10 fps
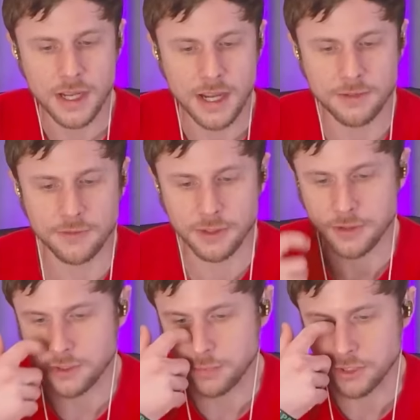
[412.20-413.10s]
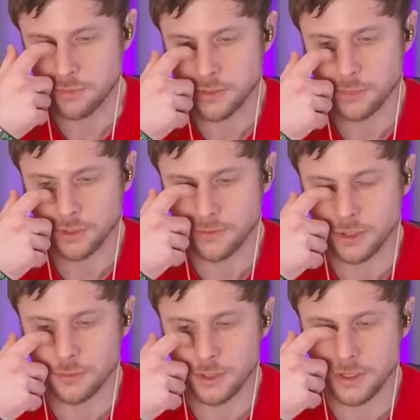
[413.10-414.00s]
Hadfield had been a member of
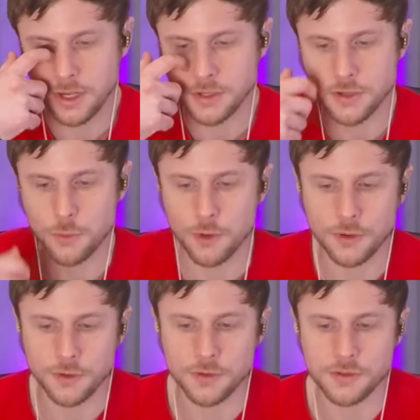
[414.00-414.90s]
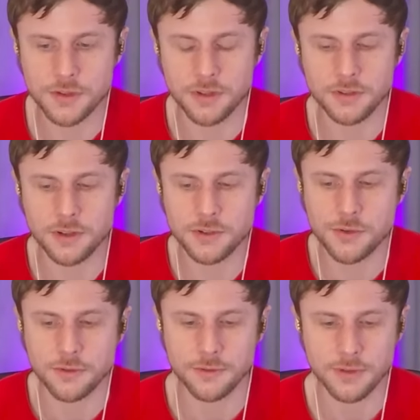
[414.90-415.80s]
the Communication Workers
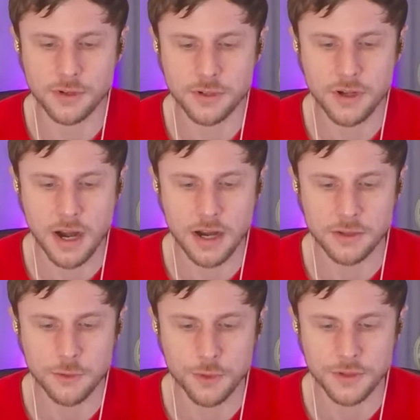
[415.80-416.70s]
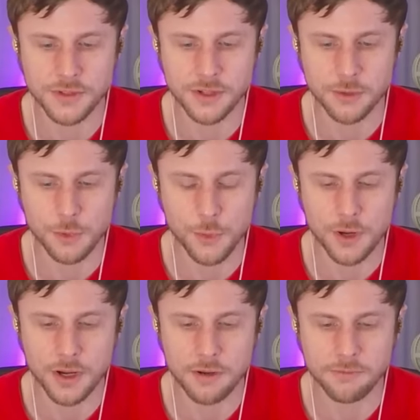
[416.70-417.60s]
Industrial Division, IUE
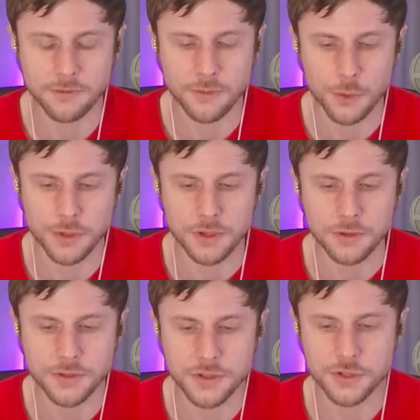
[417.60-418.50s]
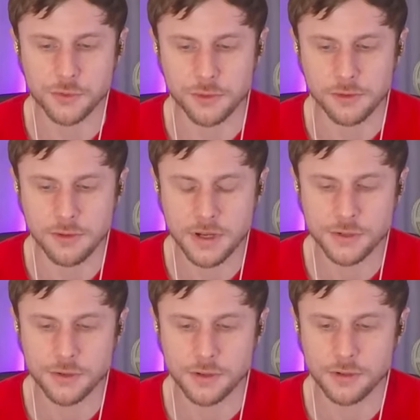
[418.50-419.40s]
CWA, for four years at General
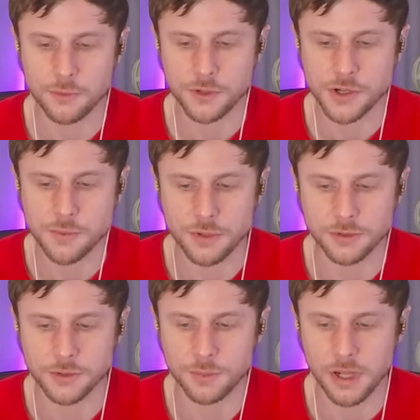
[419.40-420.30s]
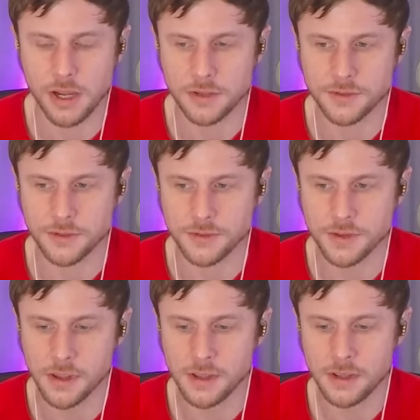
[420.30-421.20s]
Electric, where she built
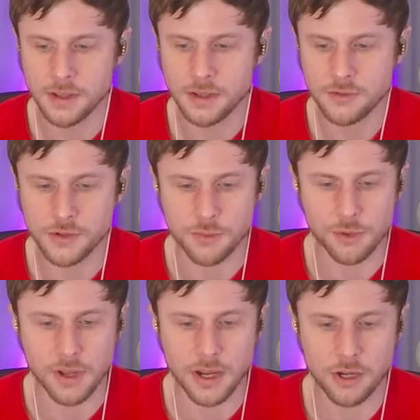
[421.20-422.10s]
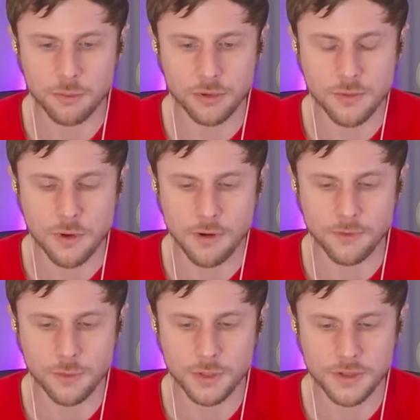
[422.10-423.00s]
appliances. She applied at
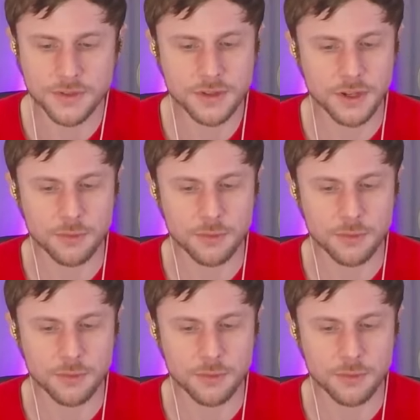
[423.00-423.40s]
BlueOval because the